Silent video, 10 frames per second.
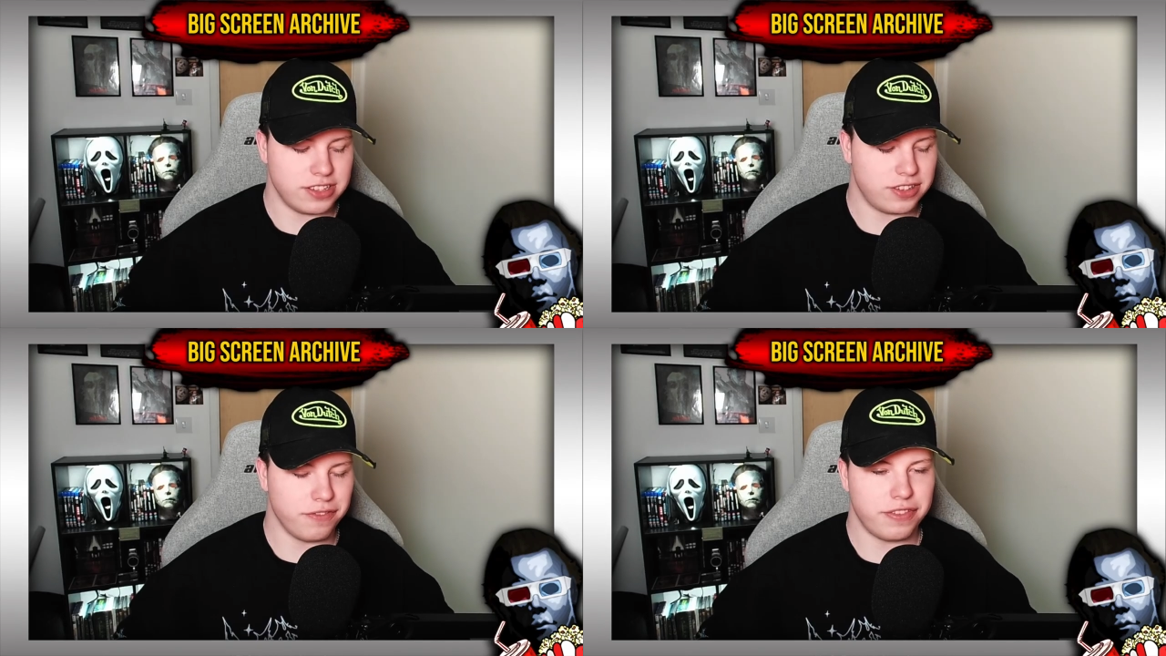
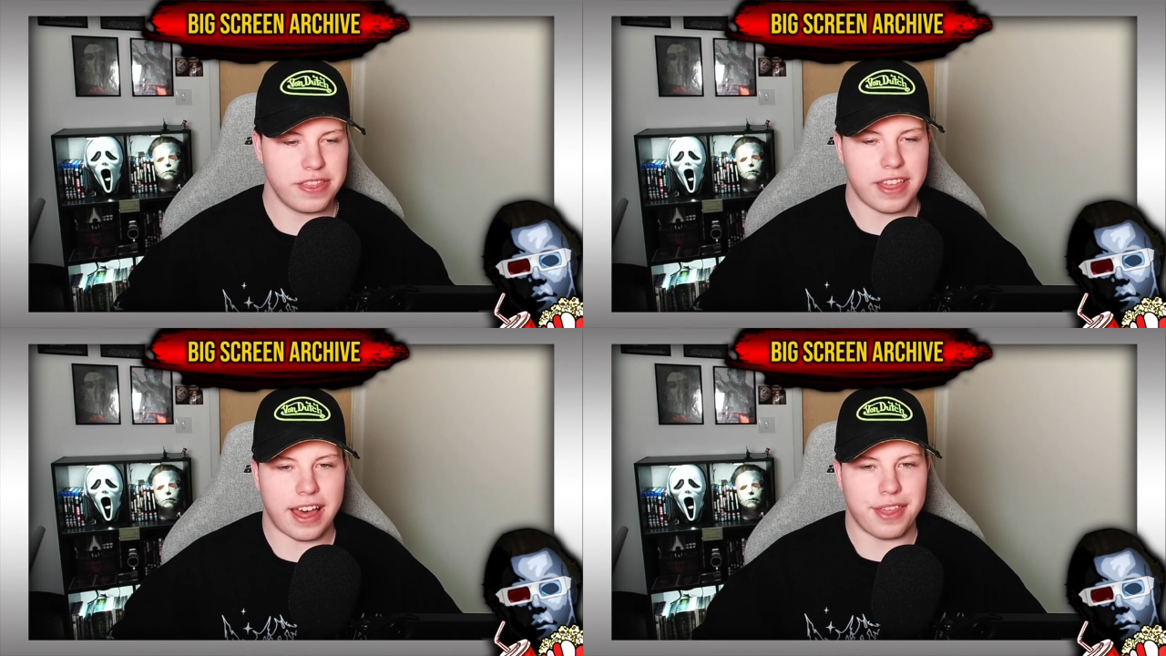And
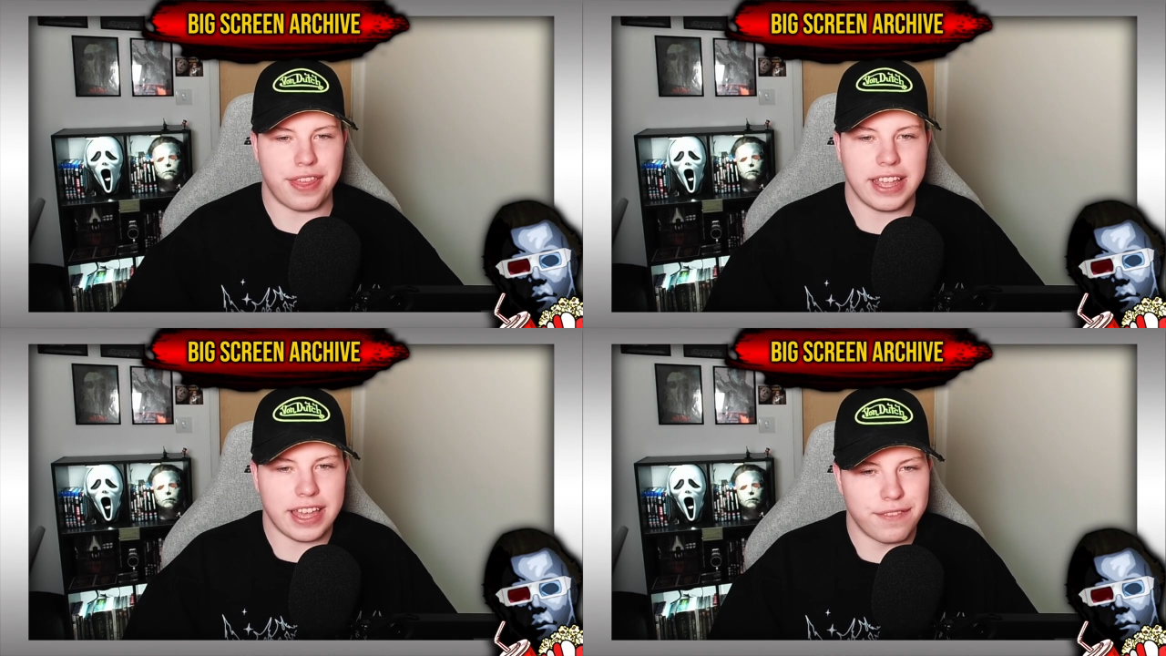something that I
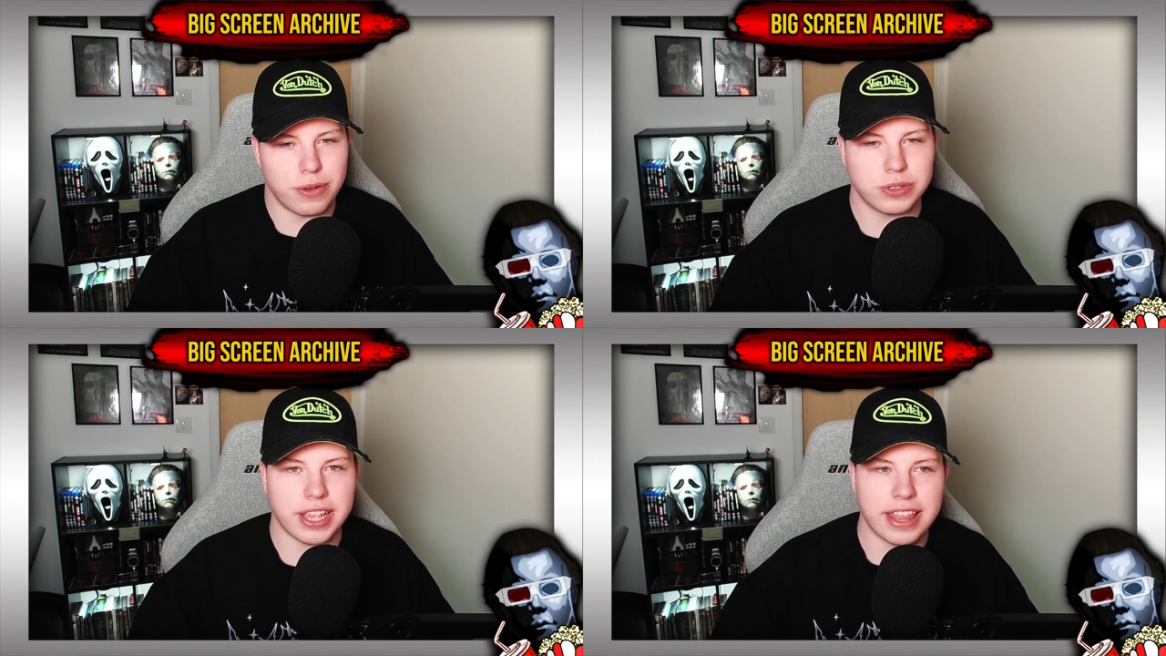think if
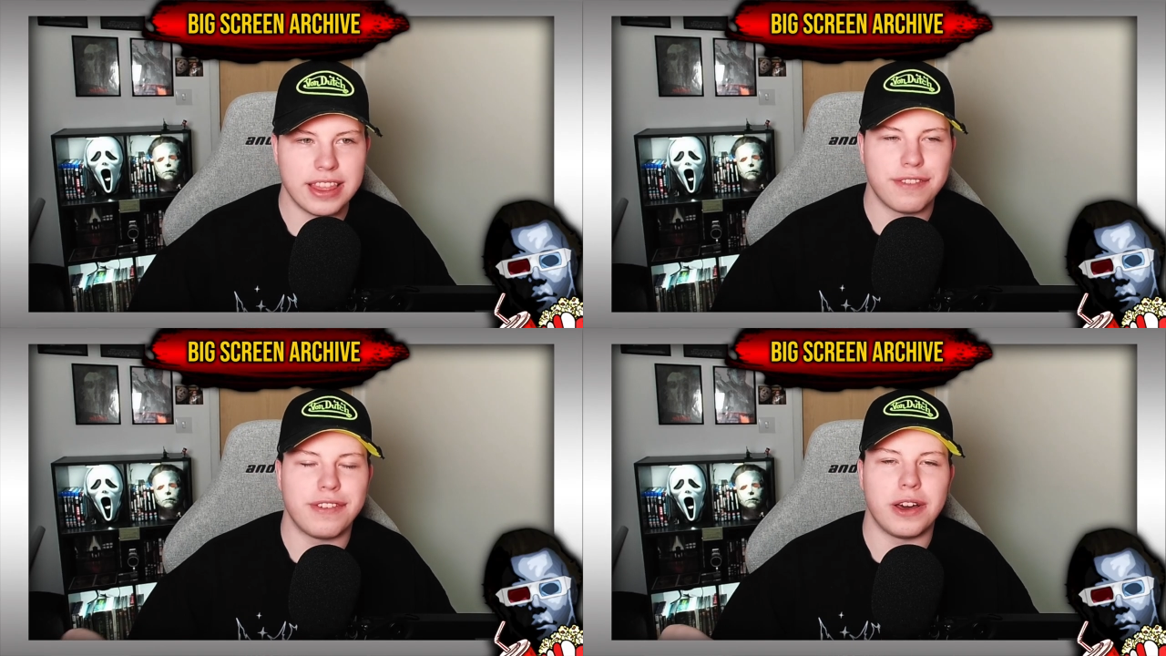it was in
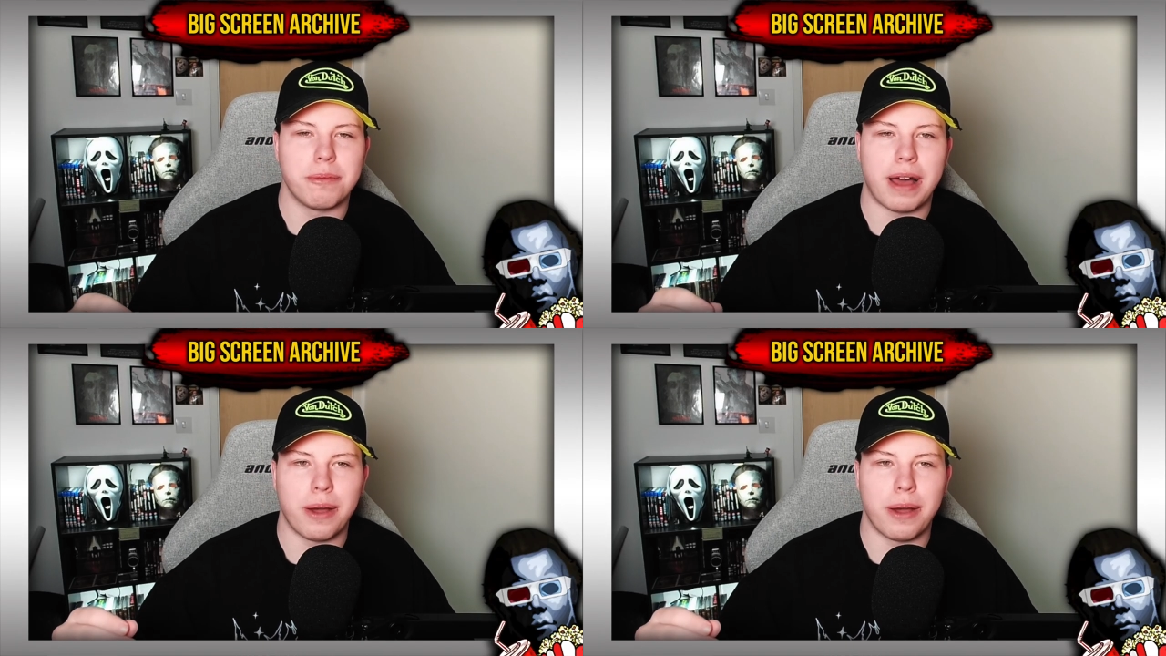the film,